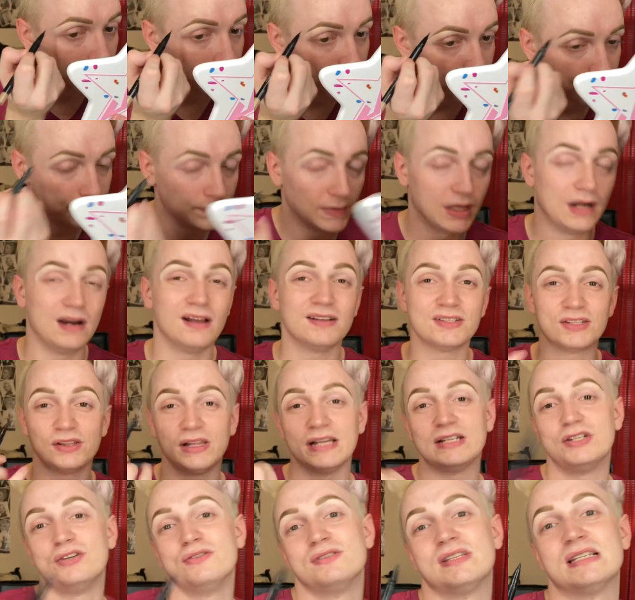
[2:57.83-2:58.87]
And I also like to
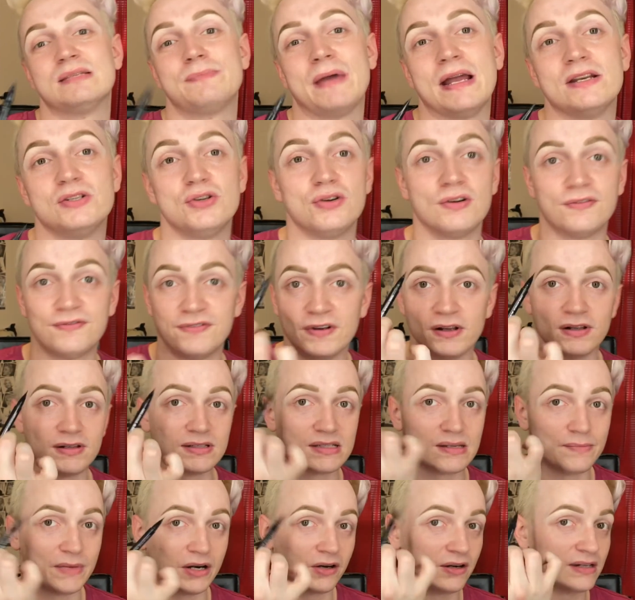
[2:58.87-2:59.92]
use this pen too to fill in some
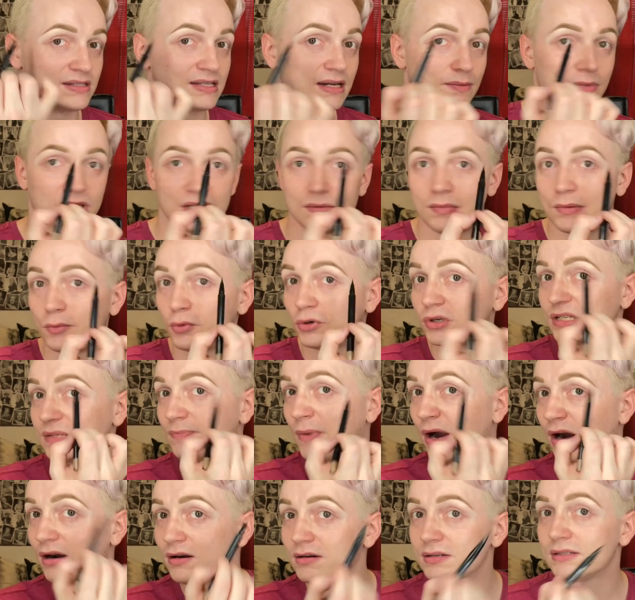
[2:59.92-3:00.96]
areas that I'm a little bit more
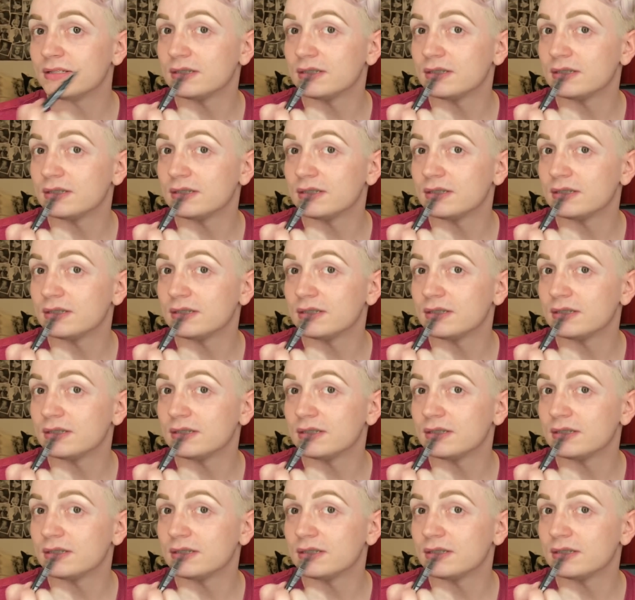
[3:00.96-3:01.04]
sparse.